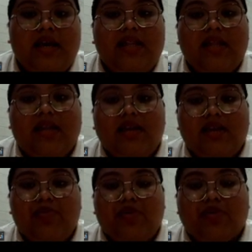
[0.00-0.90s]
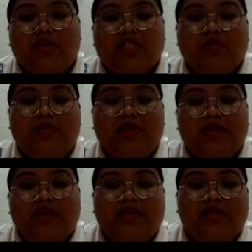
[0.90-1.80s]
in the learning process
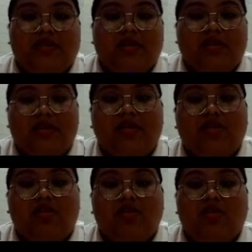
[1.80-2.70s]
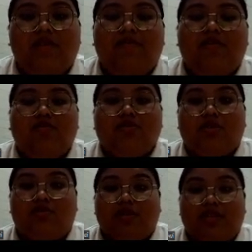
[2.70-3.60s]
because it not only focus
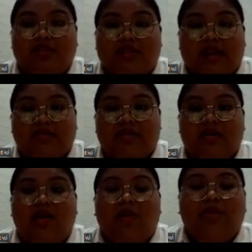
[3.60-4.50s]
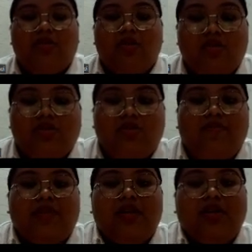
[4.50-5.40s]
on reading text, but
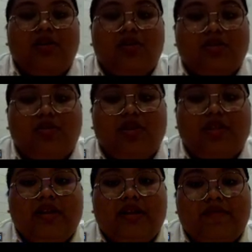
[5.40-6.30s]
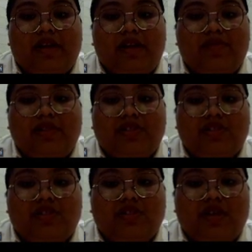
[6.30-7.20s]
also include with relevant
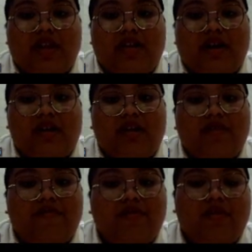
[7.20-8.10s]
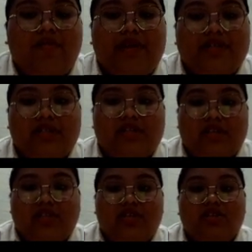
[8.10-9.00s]
pictures and colorful
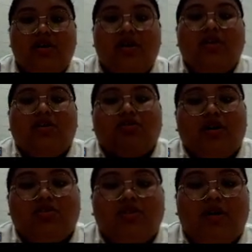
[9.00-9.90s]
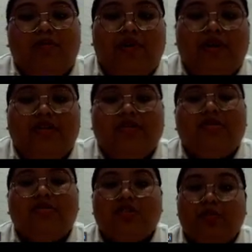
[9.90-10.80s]
presentations, structural point,
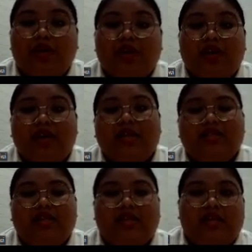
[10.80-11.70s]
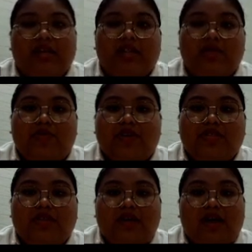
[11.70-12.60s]
speaking, listening, and
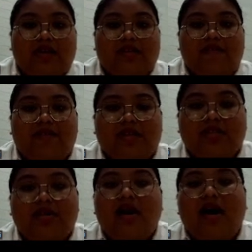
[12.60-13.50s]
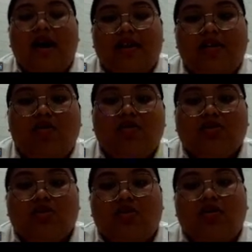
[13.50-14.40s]
writing activities, and
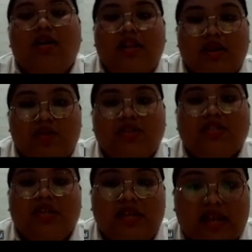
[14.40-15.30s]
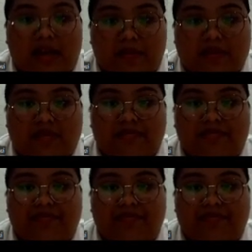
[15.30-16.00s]
also language games.